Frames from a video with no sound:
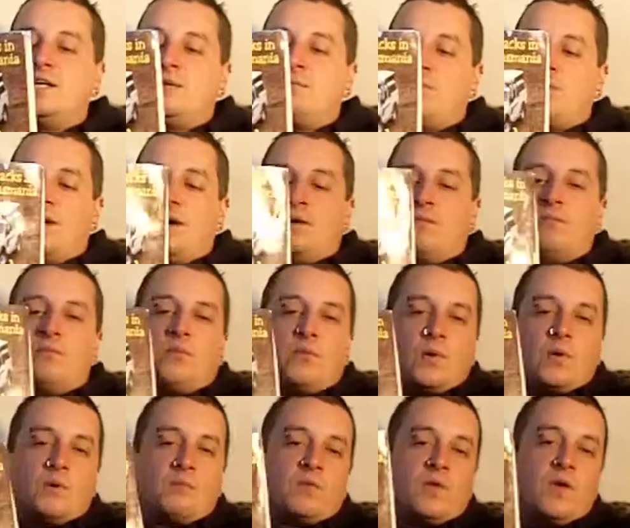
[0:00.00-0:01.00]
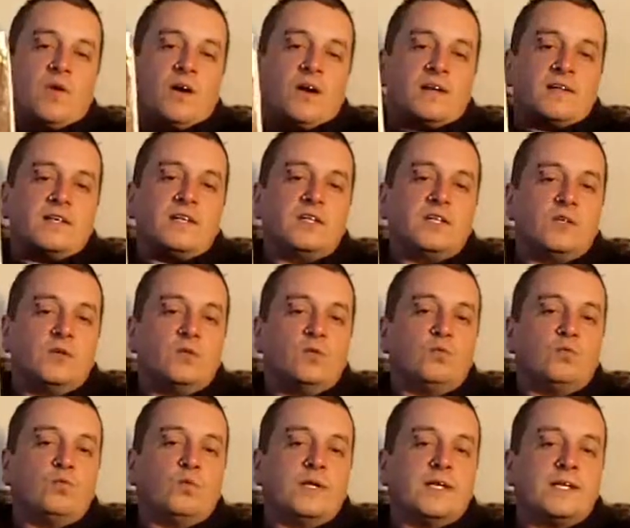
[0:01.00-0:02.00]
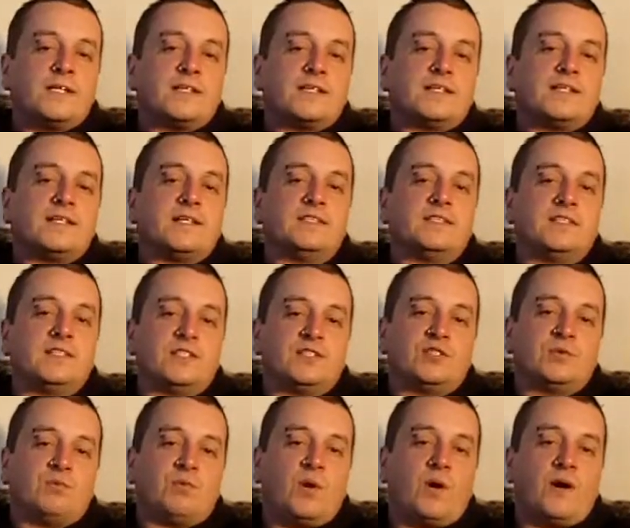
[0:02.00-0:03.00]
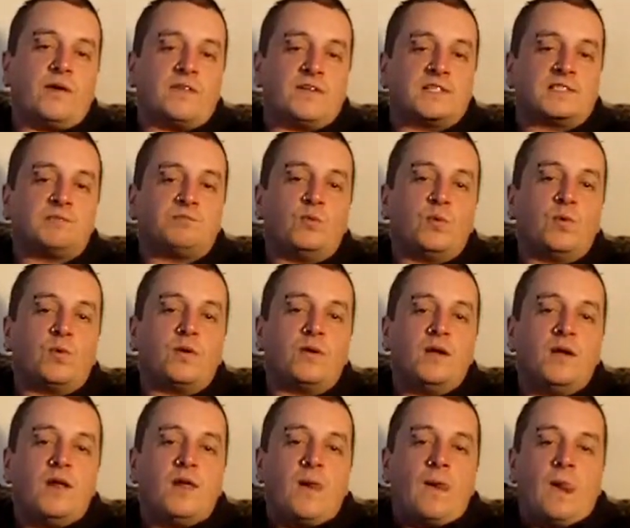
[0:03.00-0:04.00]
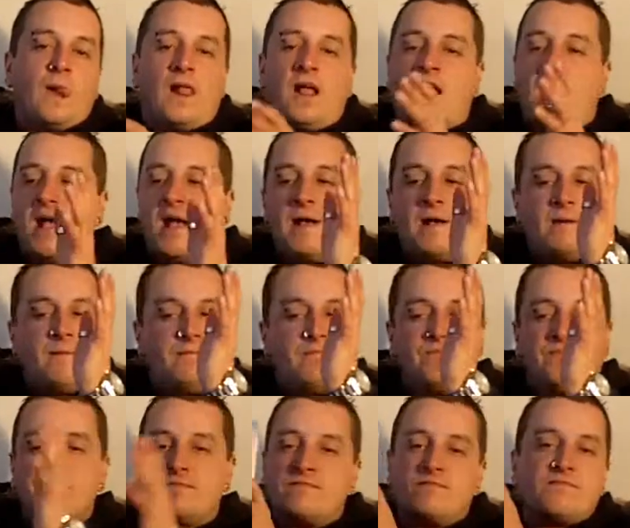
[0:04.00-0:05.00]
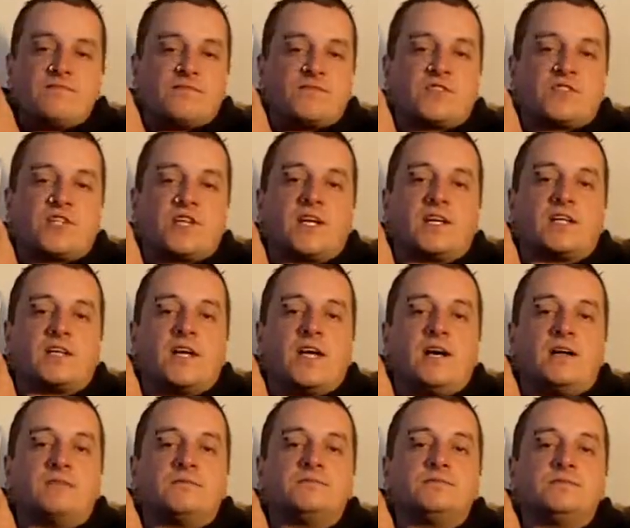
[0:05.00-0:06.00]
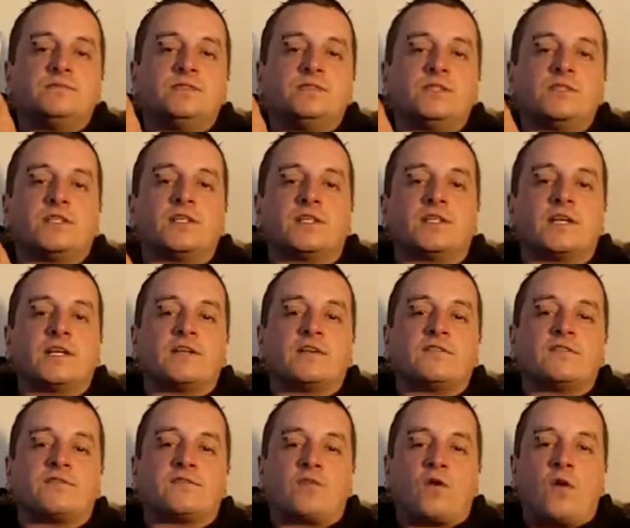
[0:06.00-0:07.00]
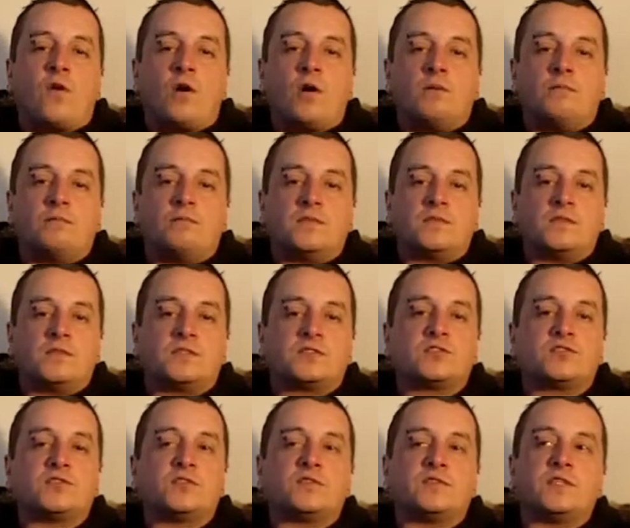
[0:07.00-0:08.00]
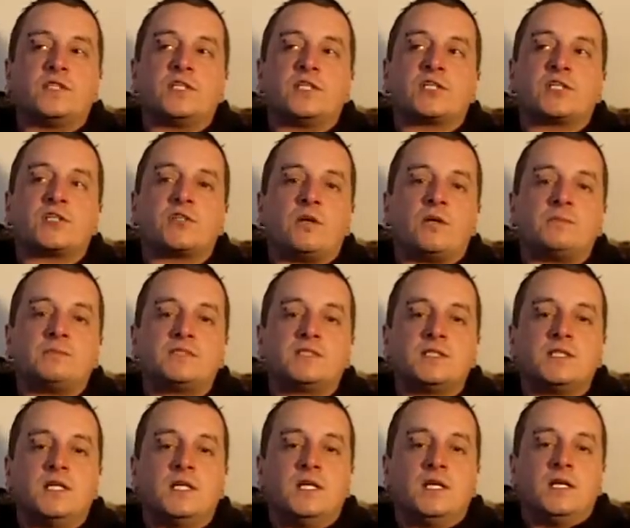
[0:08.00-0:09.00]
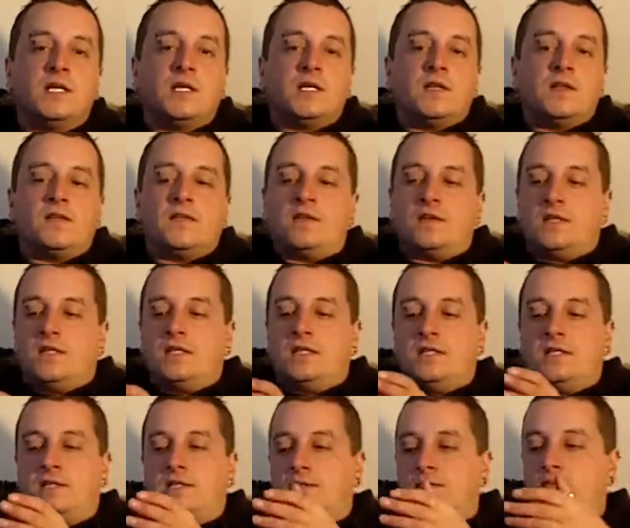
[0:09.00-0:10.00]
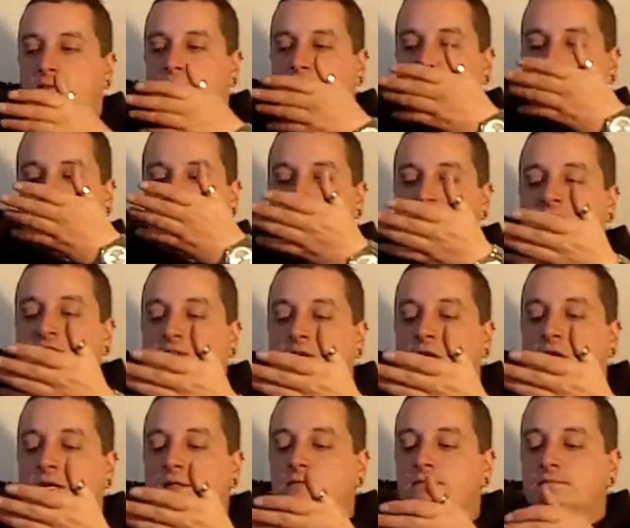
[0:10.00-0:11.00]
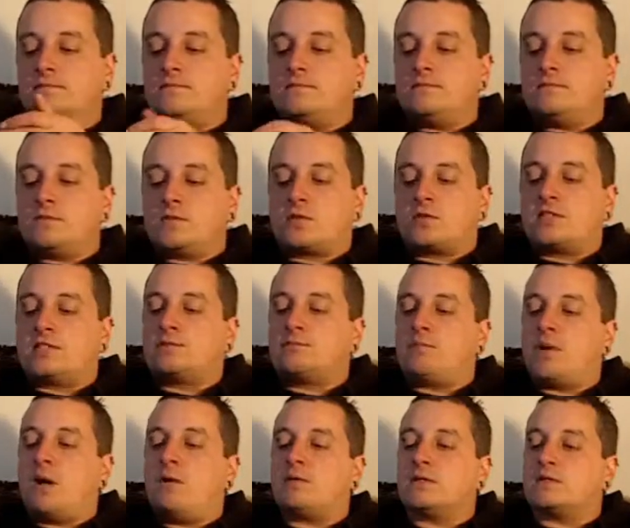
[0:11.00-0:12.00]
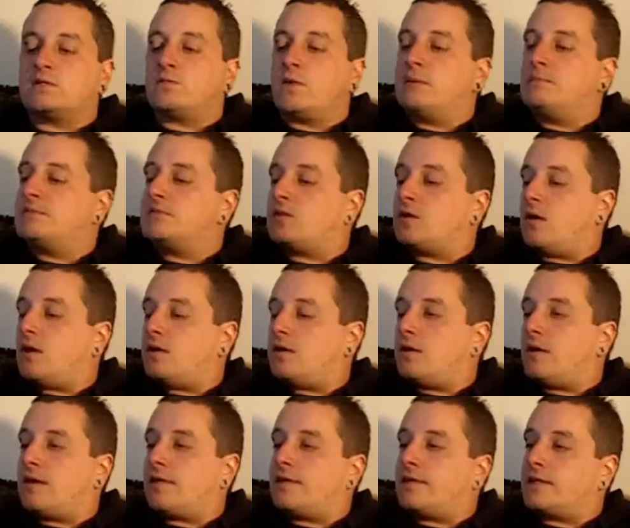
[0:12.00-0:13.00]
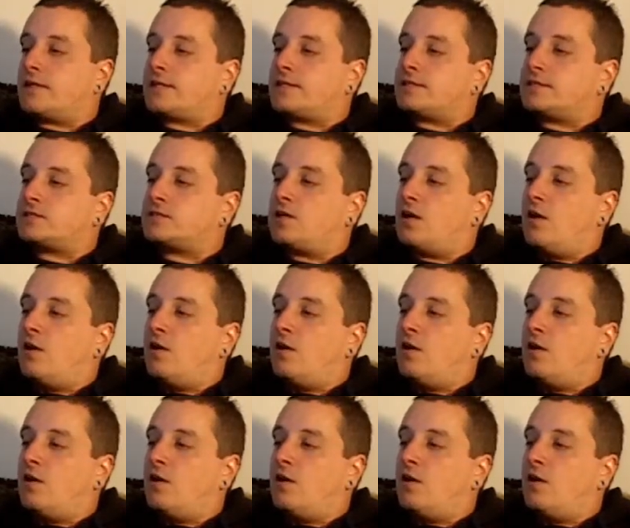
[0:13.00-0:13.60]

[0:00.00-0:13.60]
but bottom line, you really need to buy this book and check it out. You can get it from the souvenir shops, the website, Chris Bowen's website, I think it's